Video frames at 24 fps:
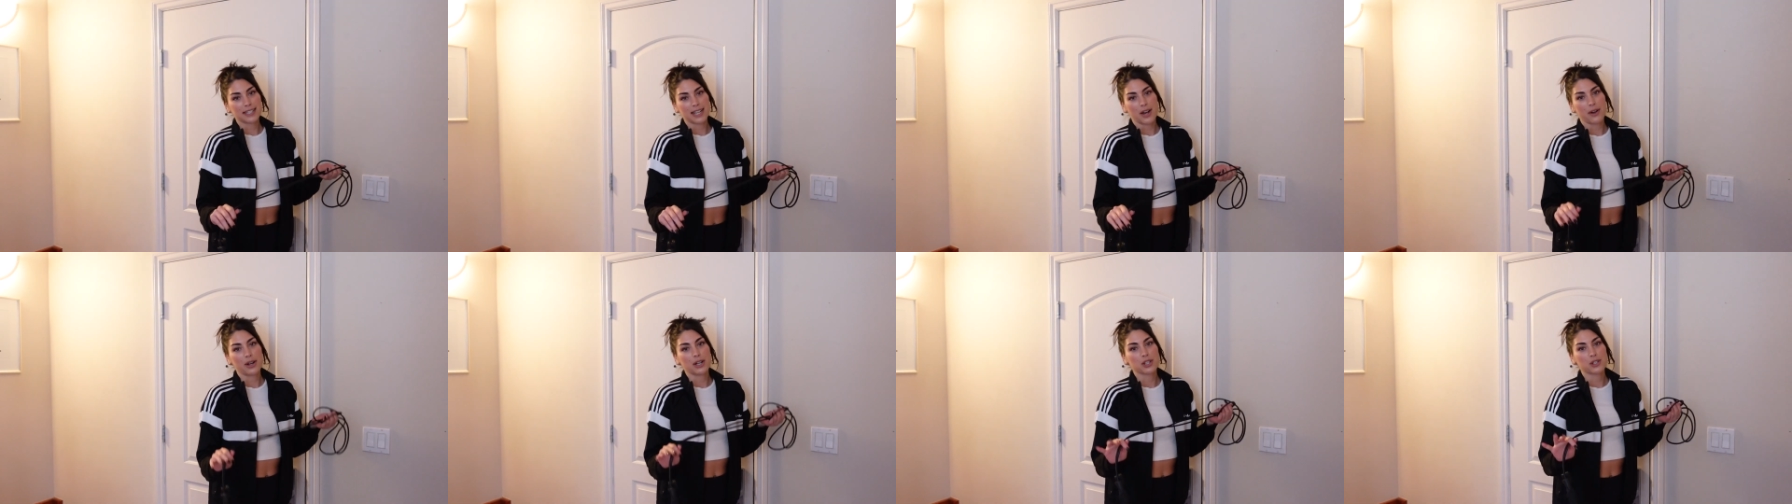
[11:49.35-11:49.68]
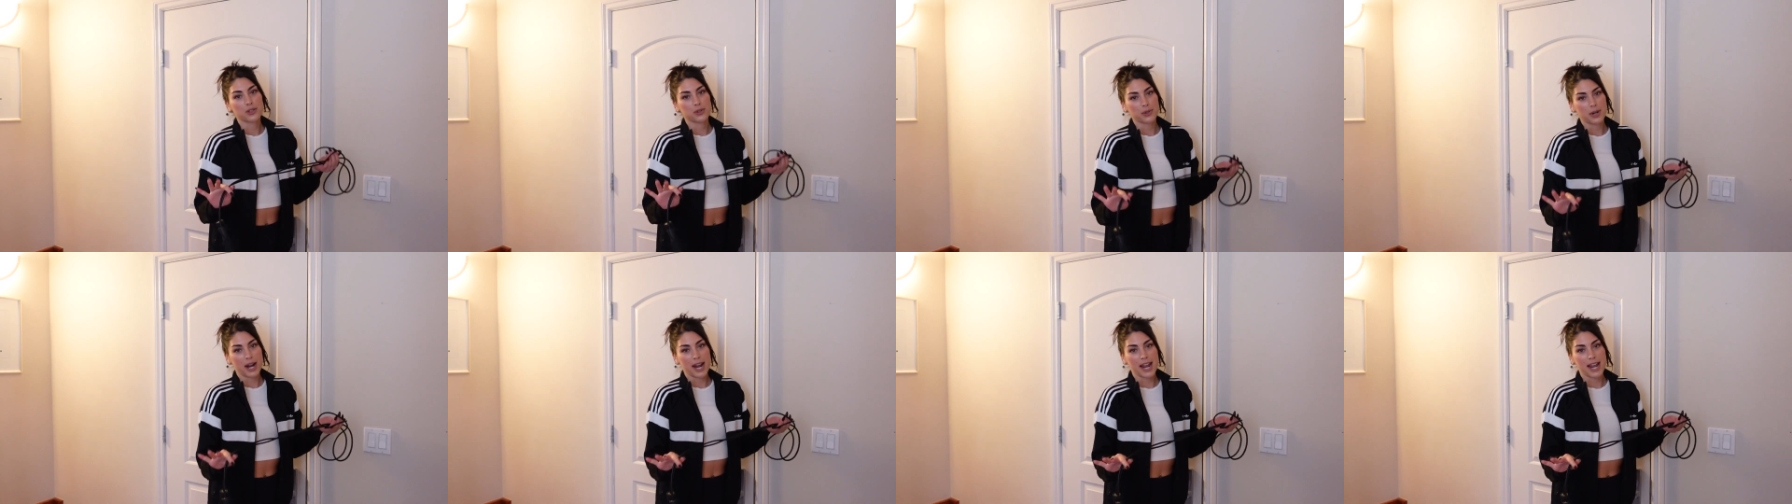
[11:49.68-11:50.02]
how I
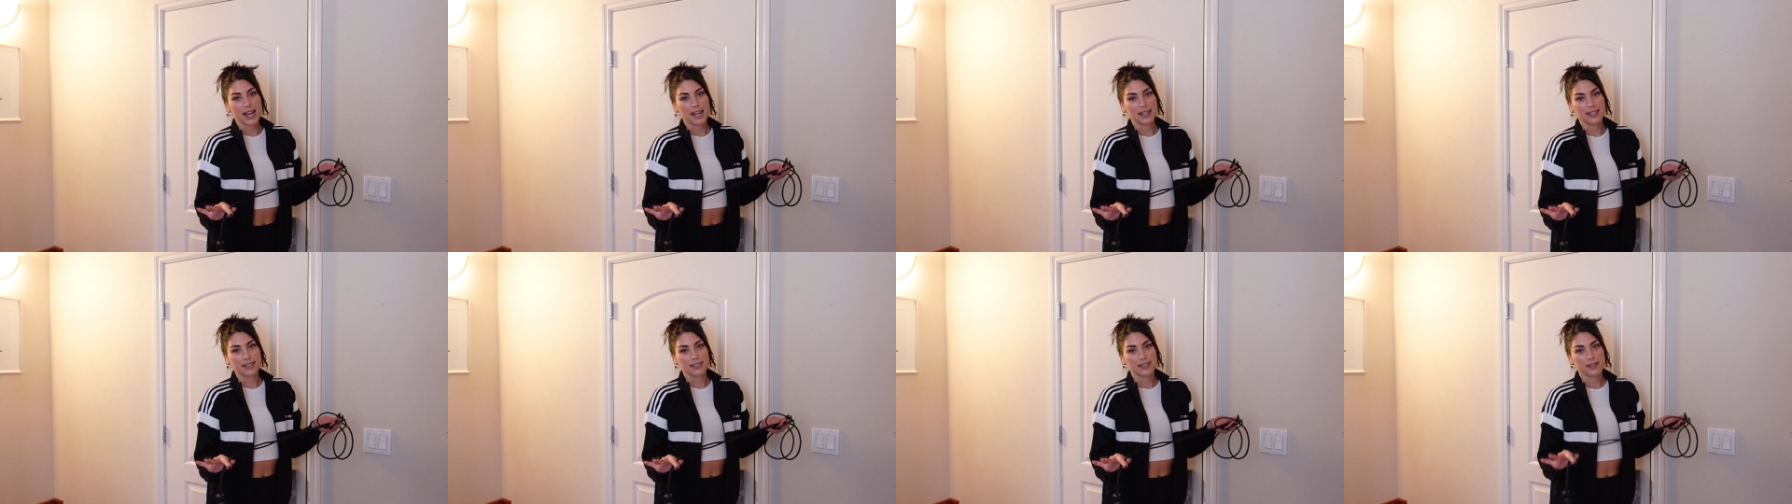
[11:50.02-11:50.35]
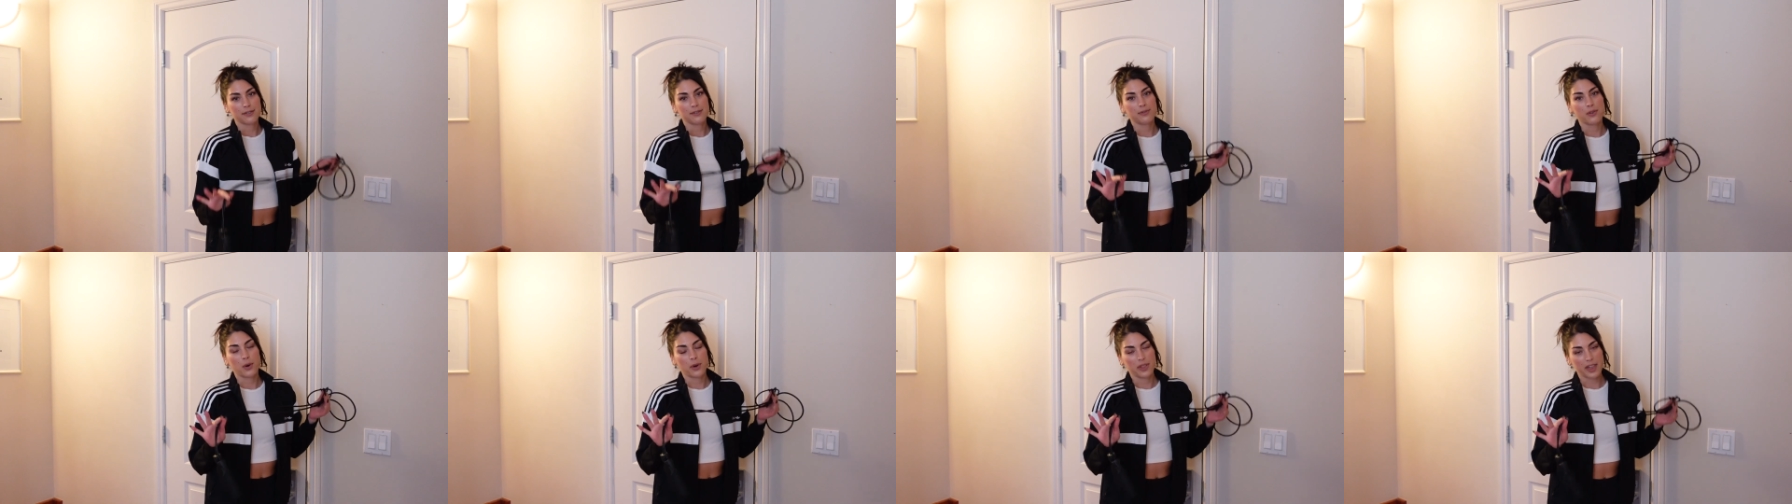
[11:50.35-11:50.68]
train
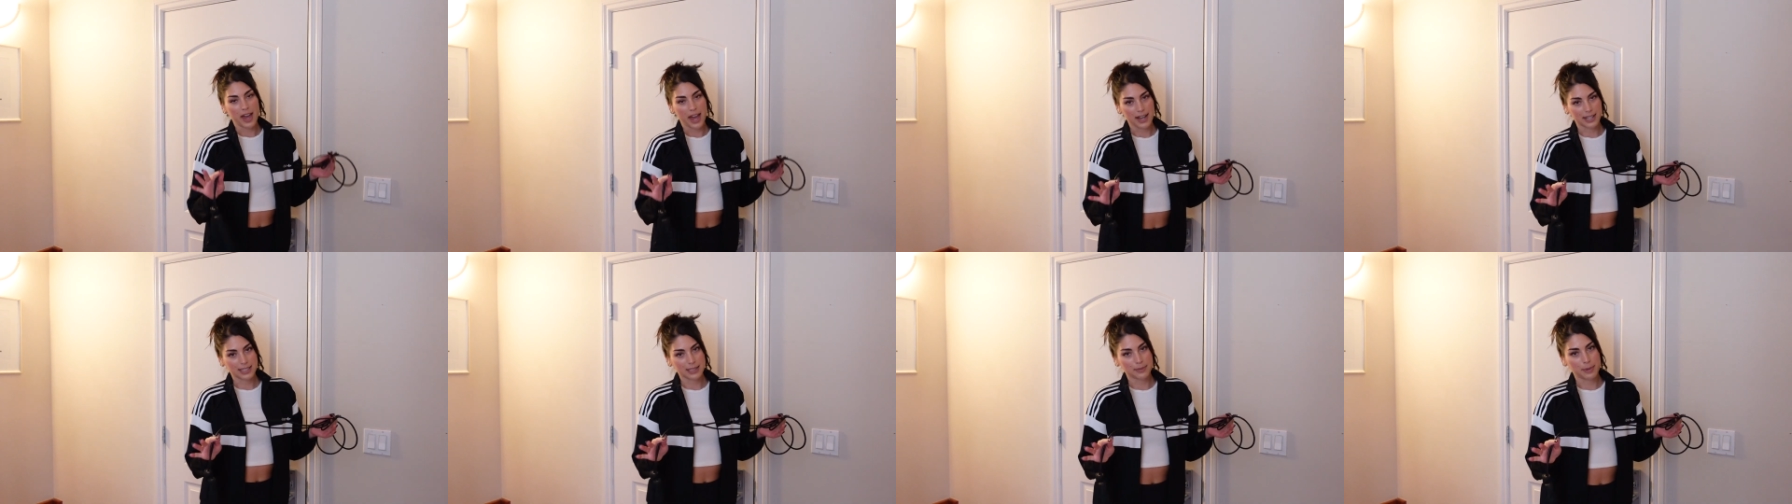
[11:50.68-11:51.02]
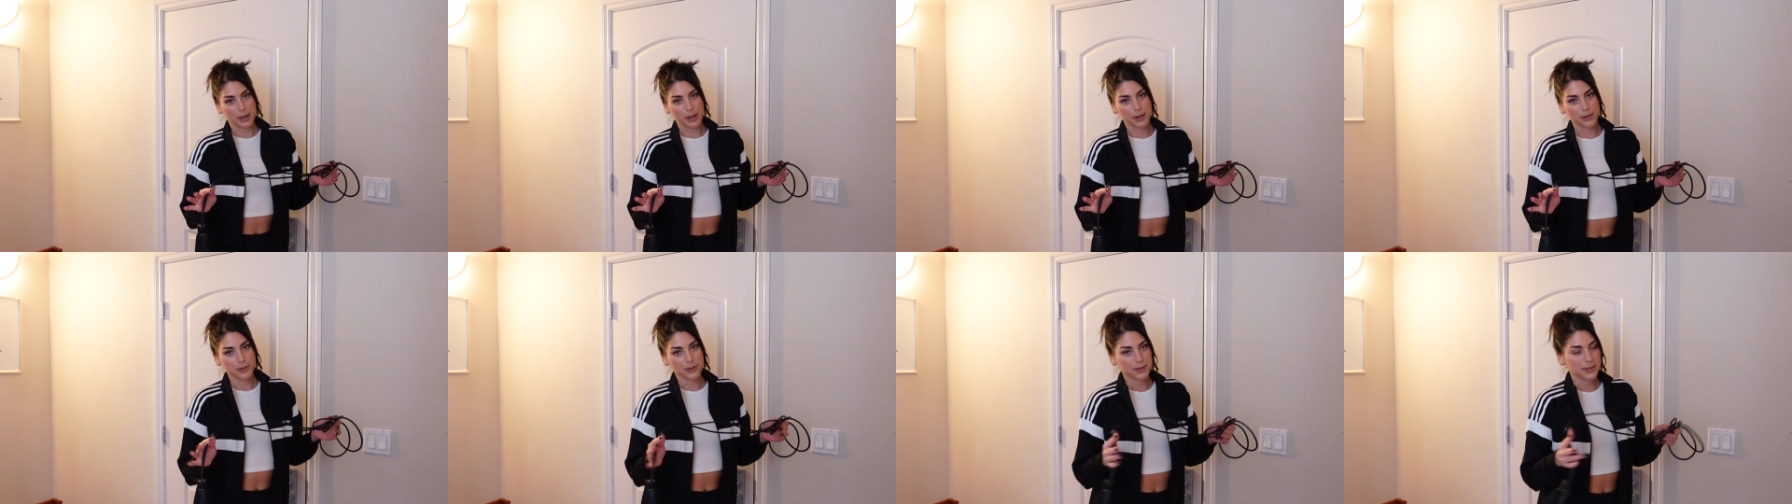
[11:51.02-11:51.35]
for the
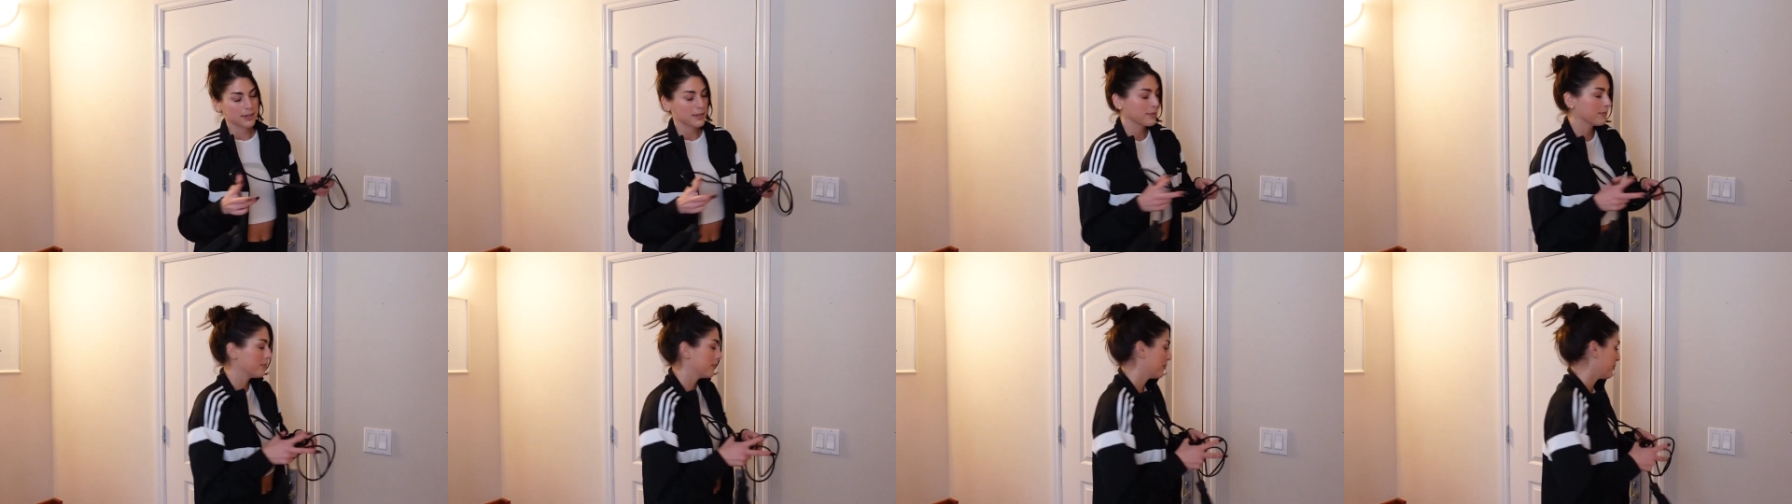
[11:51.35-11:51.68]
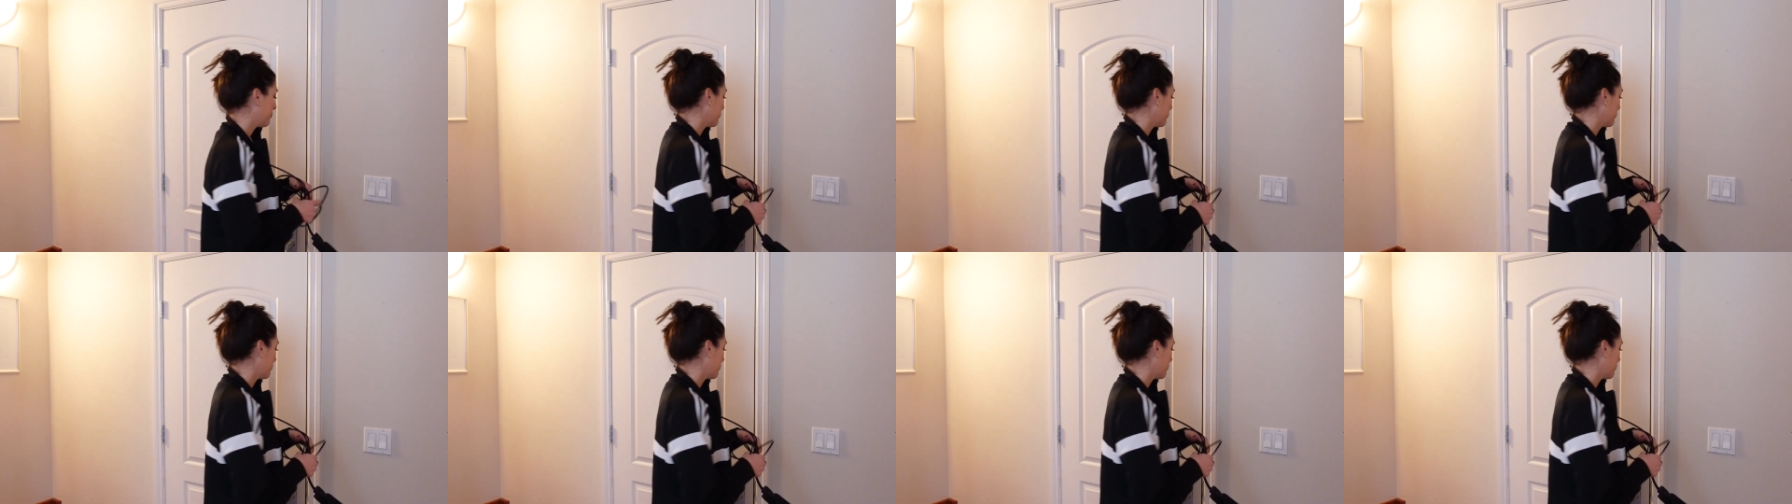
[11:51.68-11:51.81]
expos.